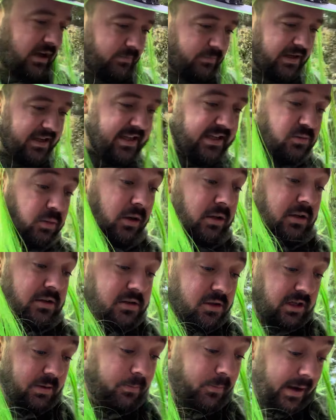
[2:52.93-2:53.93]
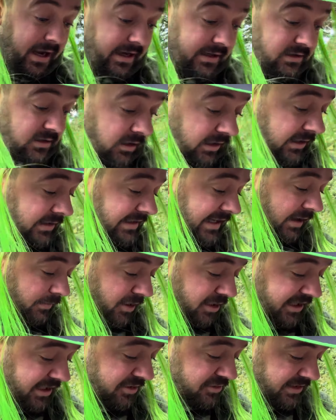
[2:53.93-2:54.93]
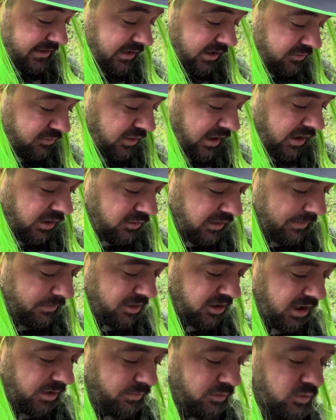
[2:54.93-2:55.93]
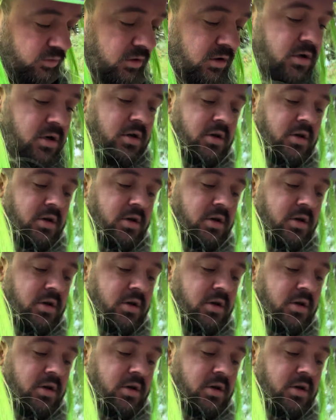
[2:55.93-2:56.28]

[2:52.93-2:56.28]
Here's one of the solid bags. Like I say, I'm only using, I'll grab a couple.